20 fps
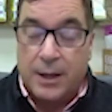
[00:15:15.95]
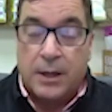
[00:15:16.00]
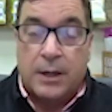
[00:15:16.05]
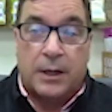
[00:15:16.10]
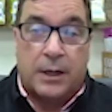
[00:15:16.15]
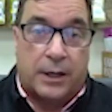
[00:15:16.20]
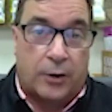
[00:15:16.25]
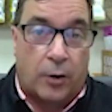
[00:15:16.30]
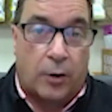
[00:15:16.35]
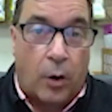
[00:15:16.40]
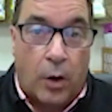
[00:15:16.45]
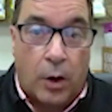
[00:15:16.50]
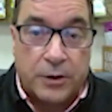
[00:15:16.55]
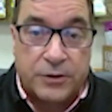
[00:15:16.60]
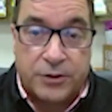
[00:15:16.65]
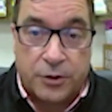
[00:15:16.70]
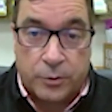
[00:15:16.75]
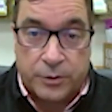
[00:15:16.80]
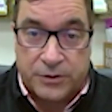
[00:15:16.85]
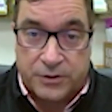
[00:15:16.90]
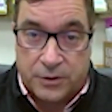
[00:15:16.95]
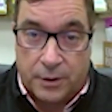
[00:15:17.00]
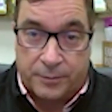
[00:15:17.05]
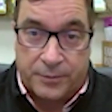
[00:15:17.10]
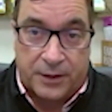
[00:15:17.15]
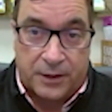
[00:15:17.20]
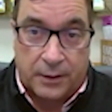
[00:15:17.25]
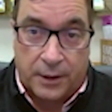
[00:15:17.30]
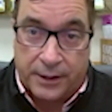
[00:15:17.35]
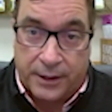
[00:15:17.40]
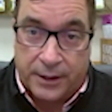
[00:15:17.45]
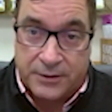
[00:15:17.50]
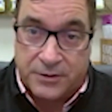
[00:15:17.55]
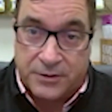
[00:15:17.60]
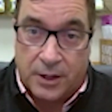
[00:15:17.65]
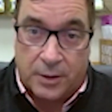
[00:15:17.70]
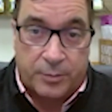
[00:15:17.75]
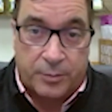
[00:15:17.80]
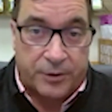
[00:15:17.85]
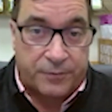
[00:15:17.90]
It also is something, like I
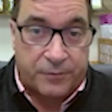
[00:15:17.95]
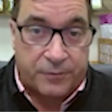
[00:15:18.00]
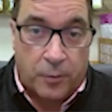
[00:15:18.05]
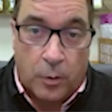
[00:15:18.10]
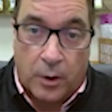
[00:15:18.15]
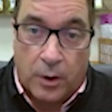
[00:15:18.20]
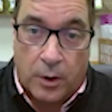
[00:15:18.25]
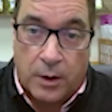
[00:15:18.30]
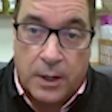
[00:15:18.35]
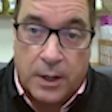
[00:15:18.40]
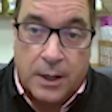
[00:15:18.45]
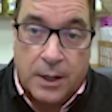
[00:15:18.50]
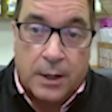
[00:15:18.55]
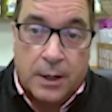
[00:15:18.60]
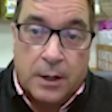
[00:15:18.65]
said before,